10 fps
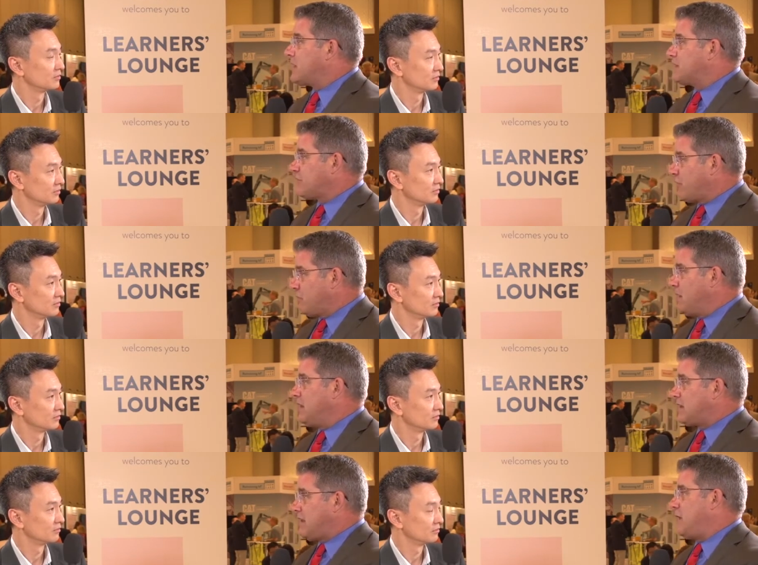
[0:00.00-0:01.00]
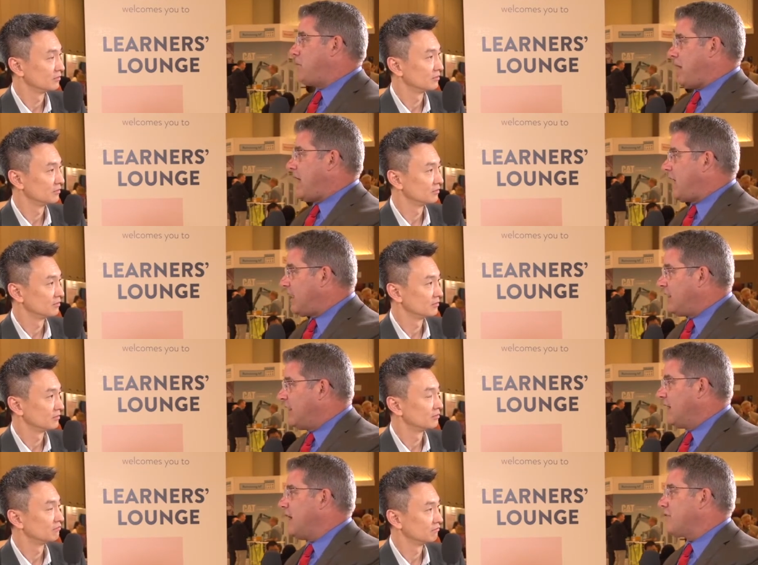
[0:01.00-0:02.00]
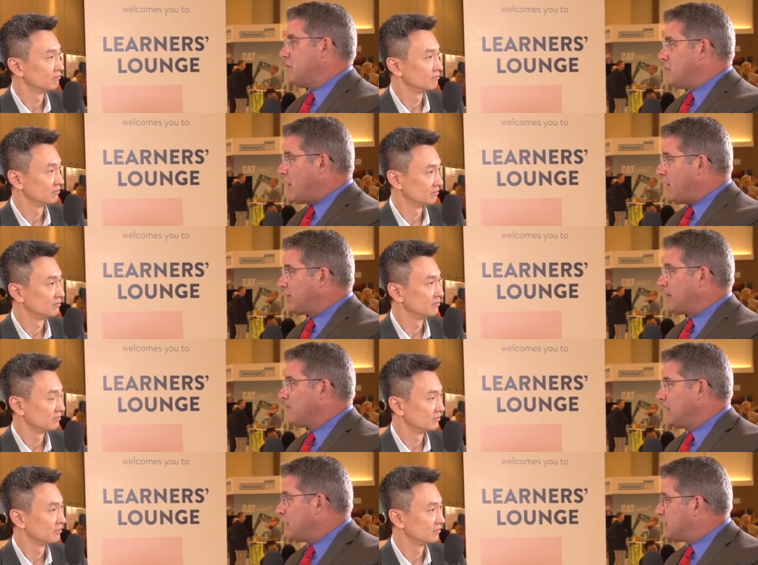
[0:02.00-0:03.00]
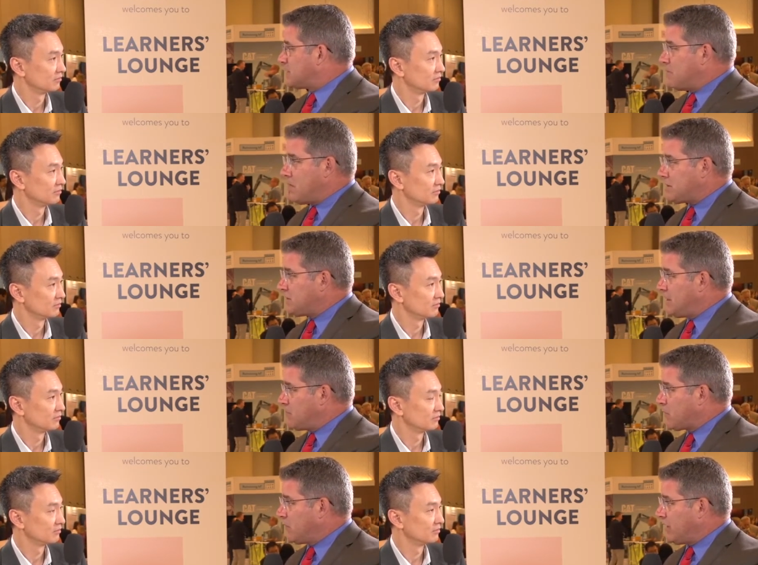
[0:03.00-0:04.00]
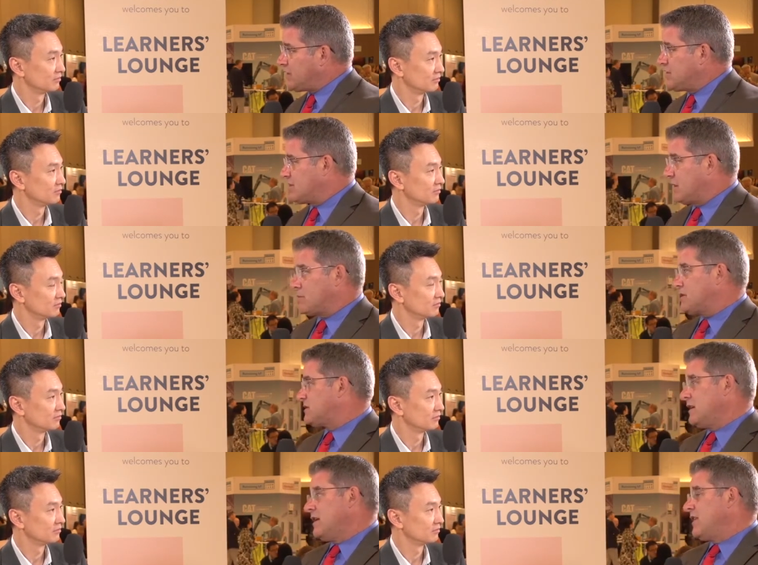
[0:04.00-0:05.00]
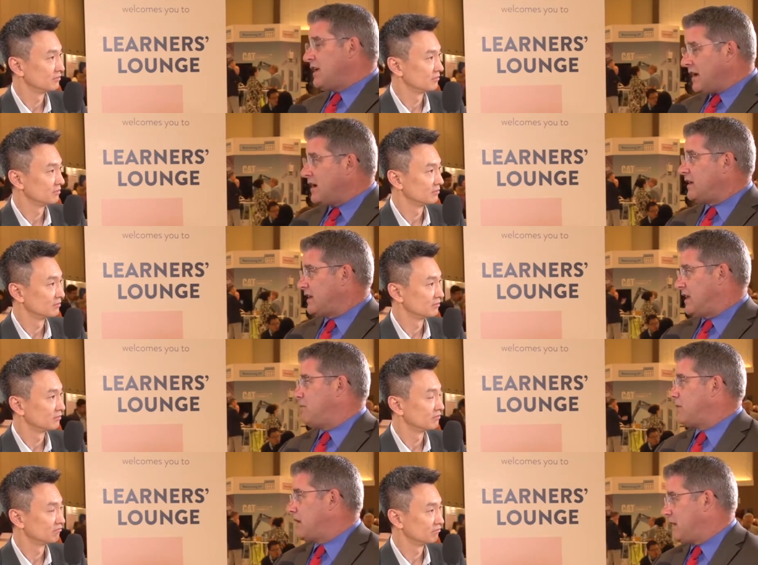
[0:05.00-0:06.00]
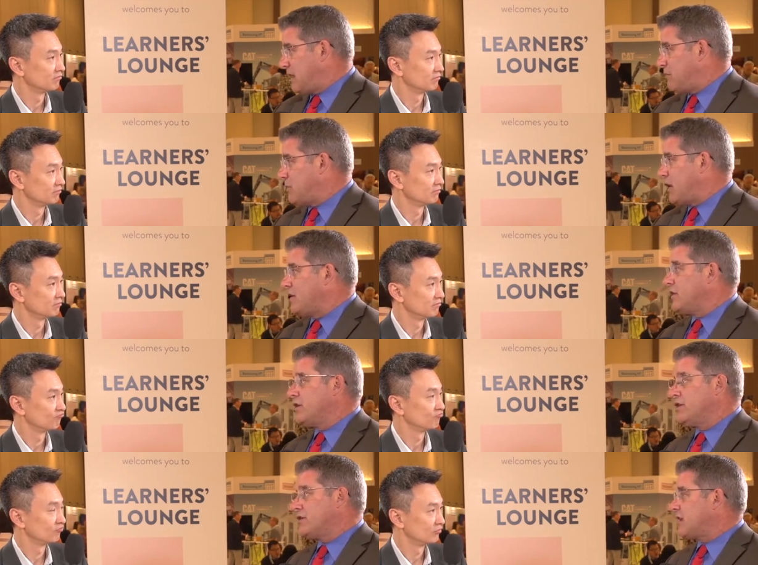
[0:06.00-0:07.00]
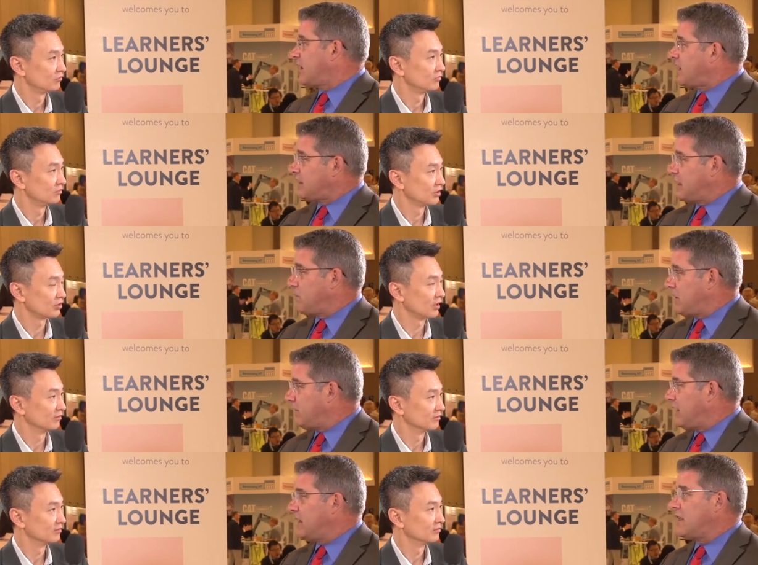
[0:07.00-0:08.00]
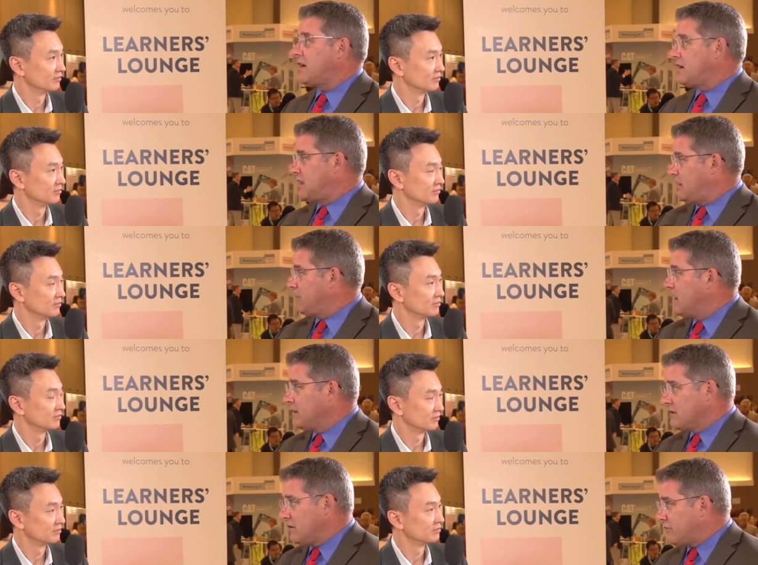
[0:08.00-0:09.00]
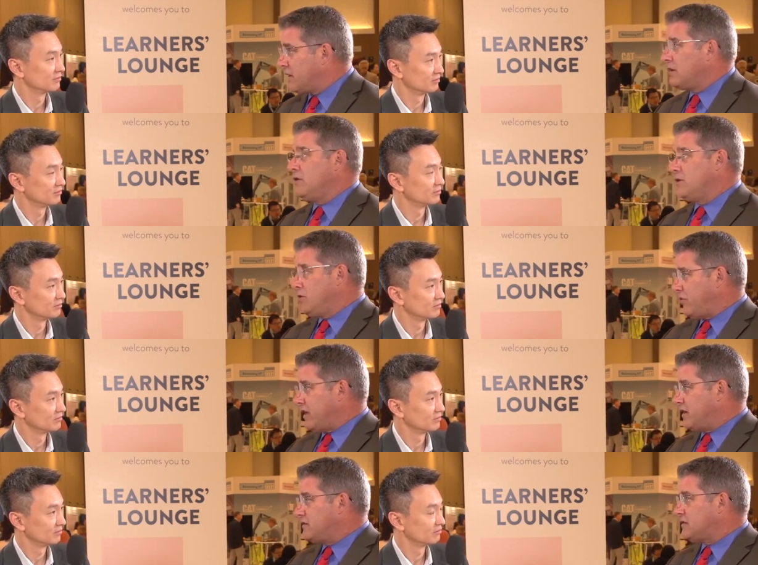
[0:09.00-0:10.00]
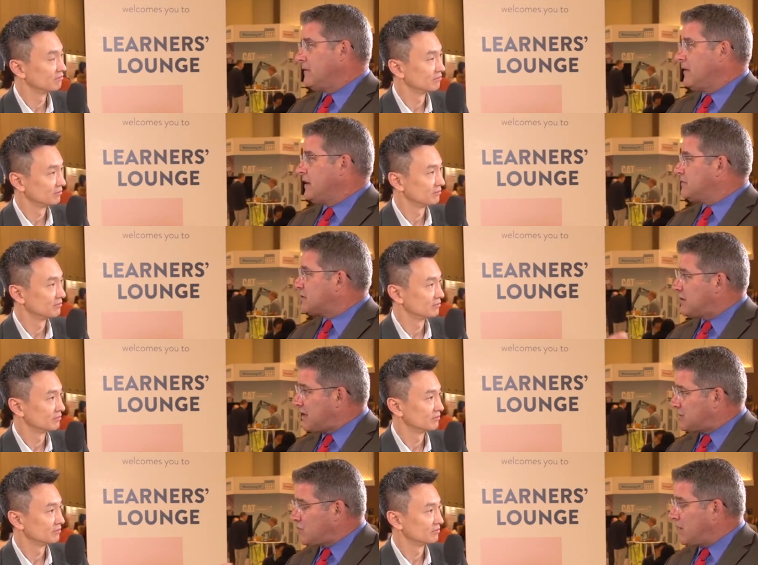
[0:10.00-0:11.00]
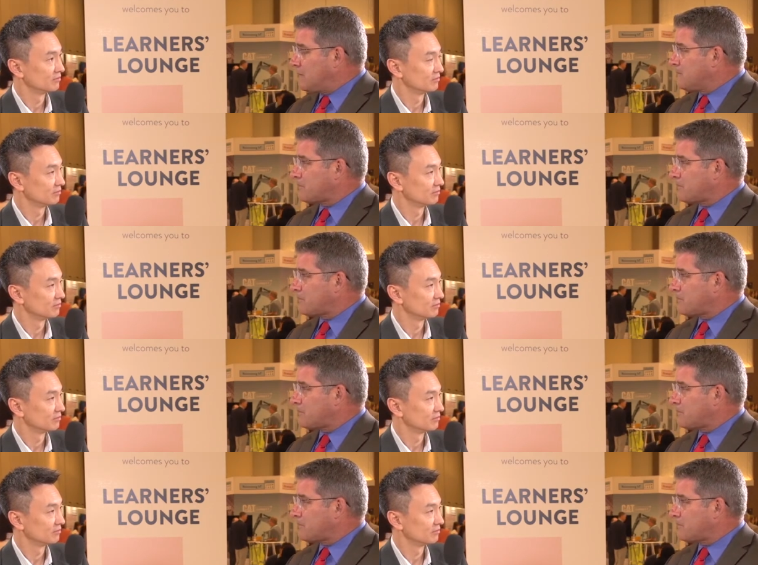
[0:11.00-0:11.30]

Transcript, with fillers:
Speaker 1: because for me to keep paying every month, you know, it's a much deeper relationship, because they got to keep keeping me on the hook, they got to keep that's innovating, right. they got to keep delivering new things, and so that's what